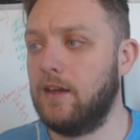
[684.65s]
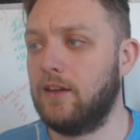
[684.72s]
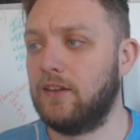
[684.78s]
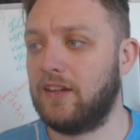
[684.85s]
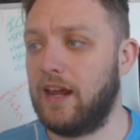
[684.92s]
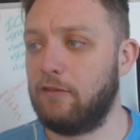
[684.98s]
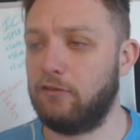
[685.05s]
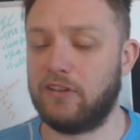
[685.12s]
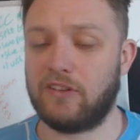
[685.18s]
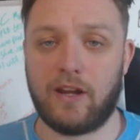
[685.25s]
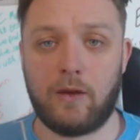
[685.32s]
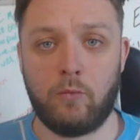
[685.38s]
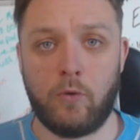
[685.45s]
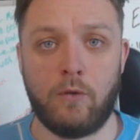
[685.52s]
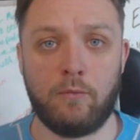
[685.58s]
So every
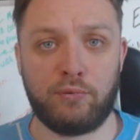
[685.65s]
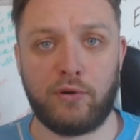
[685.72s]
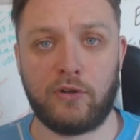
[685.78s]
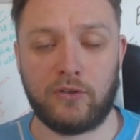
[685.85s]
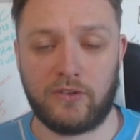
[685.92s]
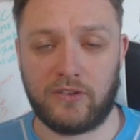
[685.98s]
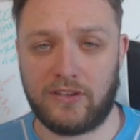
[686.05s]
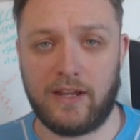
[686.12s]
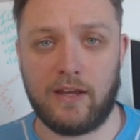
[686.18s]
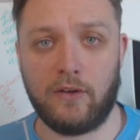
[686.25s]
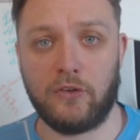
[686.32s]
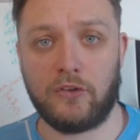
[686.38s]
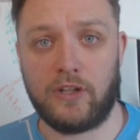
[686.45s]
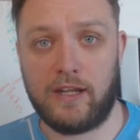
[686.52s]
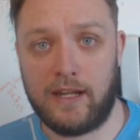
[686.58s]
time one product sells,